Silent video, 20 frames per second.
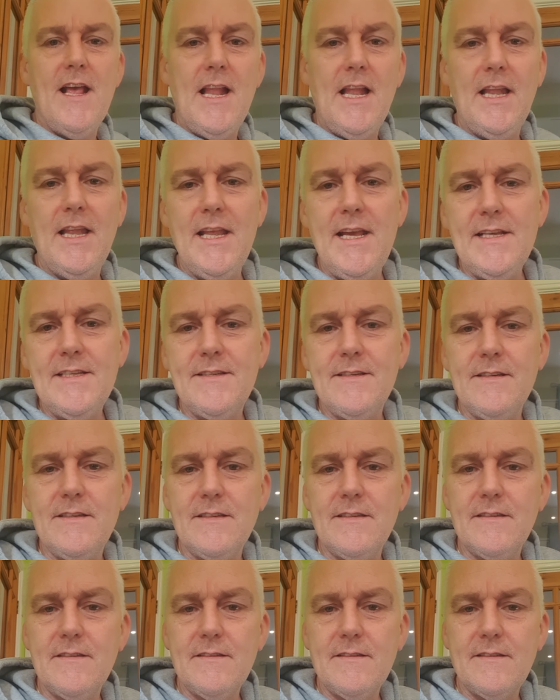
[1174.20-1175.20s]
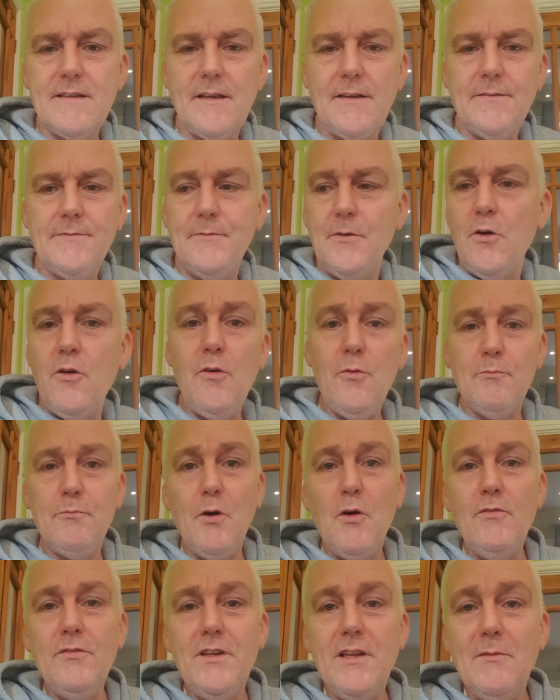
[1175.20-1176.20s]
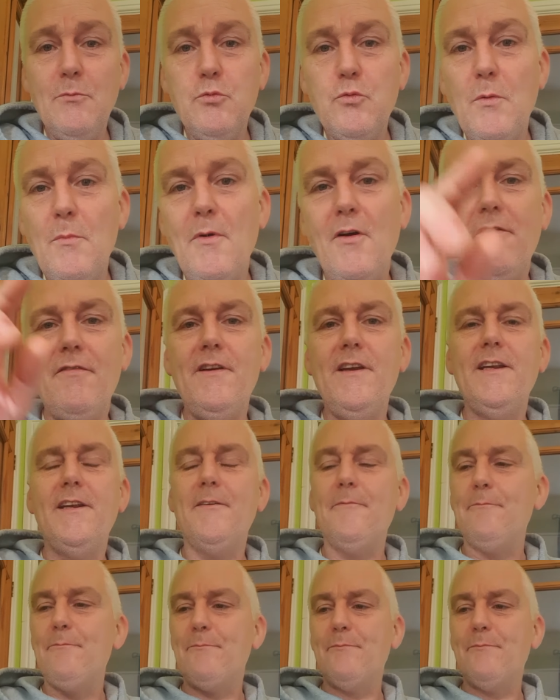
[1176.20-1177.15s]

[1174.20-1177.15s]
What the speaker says: Laters. Oh, one more thing.